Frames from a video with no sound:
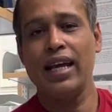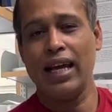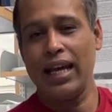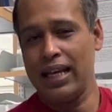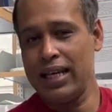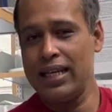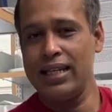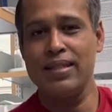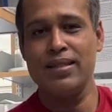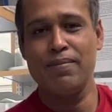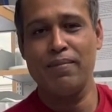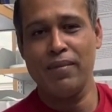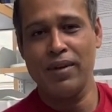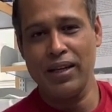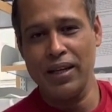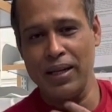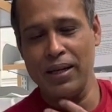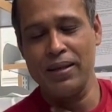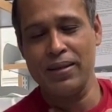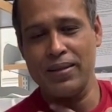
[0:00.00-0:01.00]

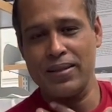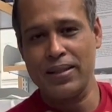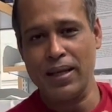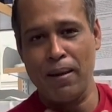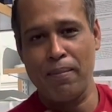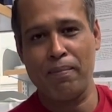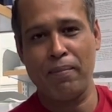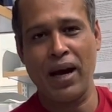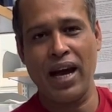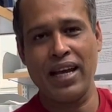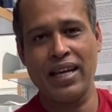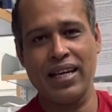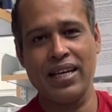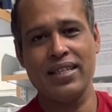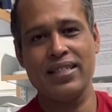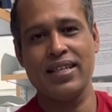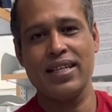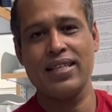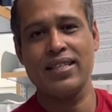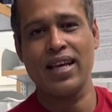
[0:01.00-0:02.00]
In some my
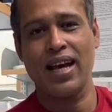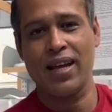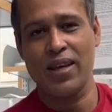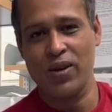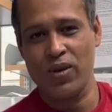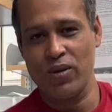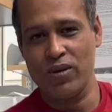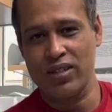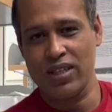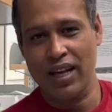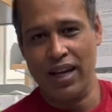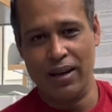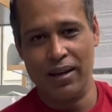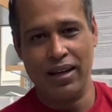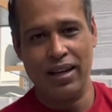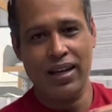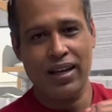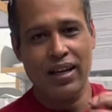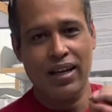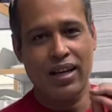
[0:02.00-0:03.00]
cases, I use like
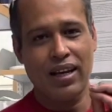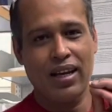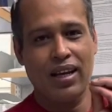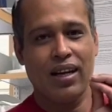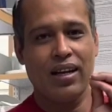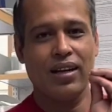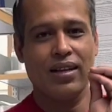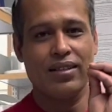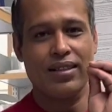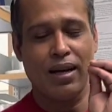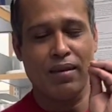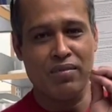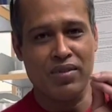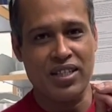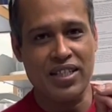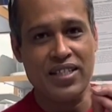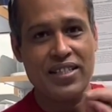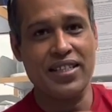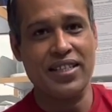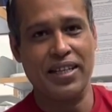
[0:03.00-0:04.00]
some
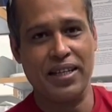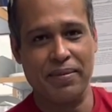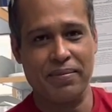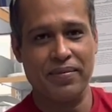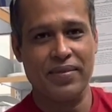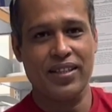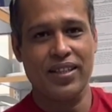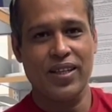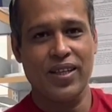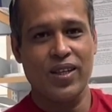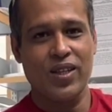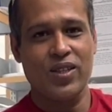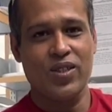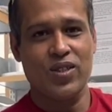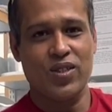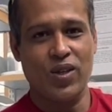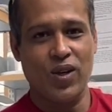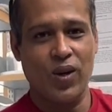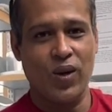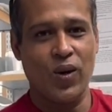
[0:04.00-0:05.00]
DCM.
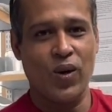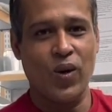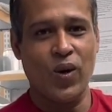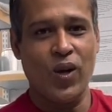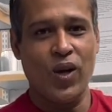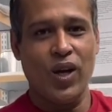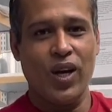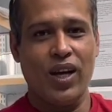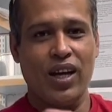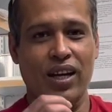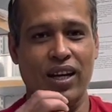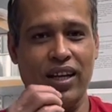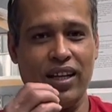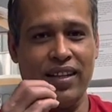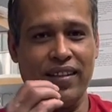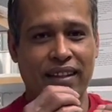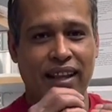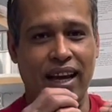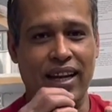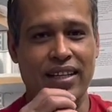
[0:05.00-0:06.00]
So
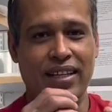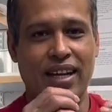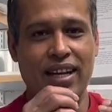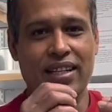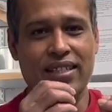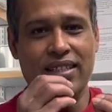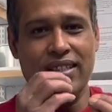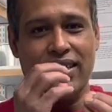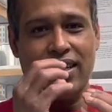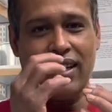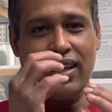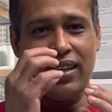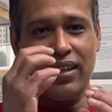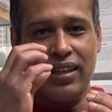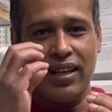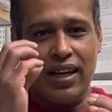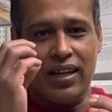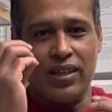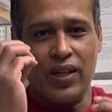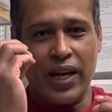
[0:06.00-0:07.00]
in that case,
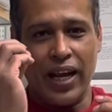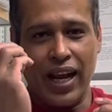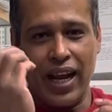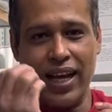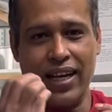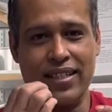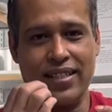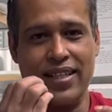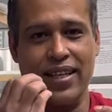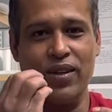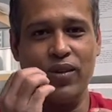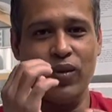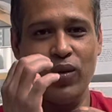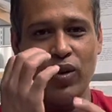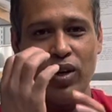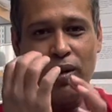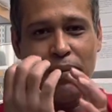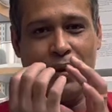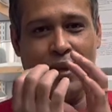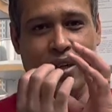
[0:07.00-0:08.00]
that hexane
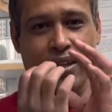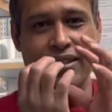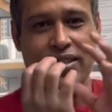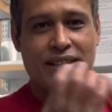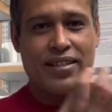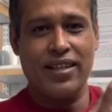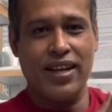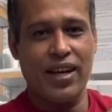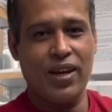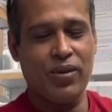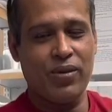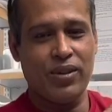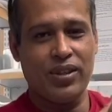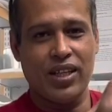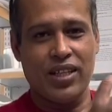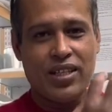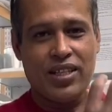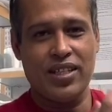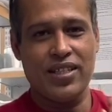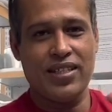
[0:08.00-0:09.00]
will be staying with the
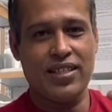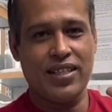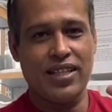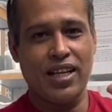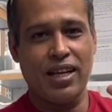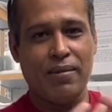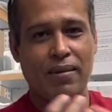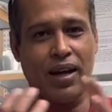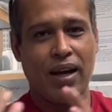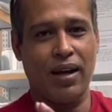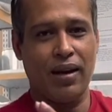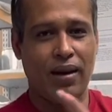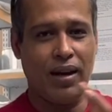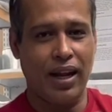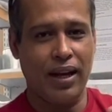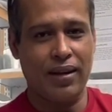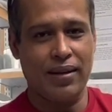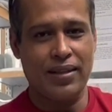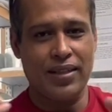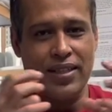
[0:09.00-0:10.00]
DCM.
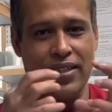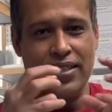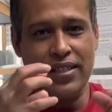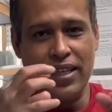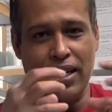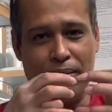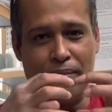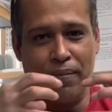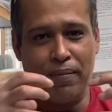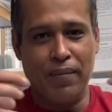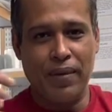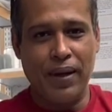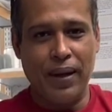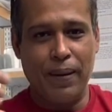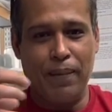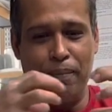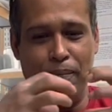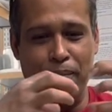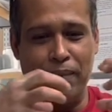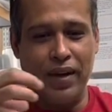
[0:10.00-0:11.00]
Like
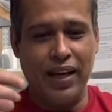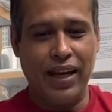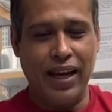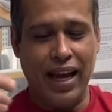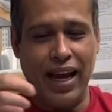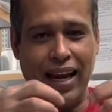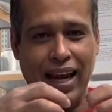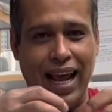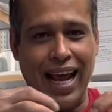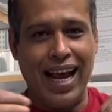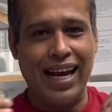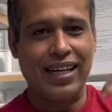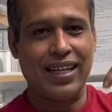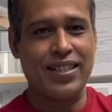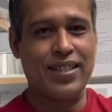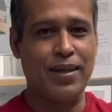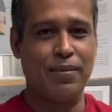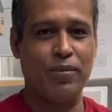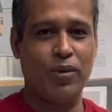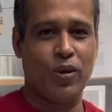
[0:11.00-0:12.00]
DCM can act
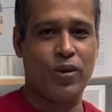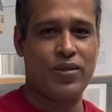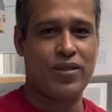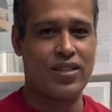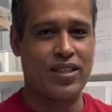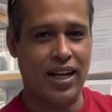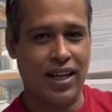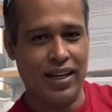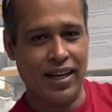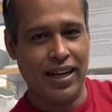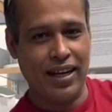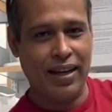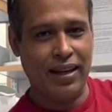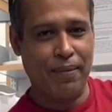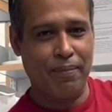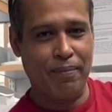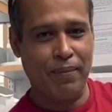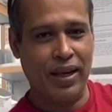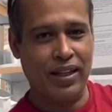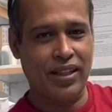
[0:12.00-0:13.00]
as a both side, like
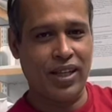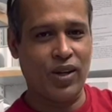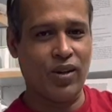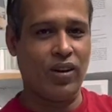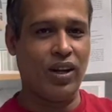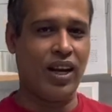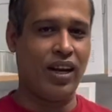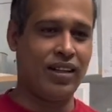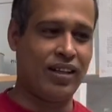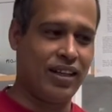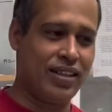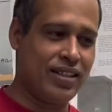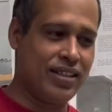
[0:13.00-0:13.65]
methanol and the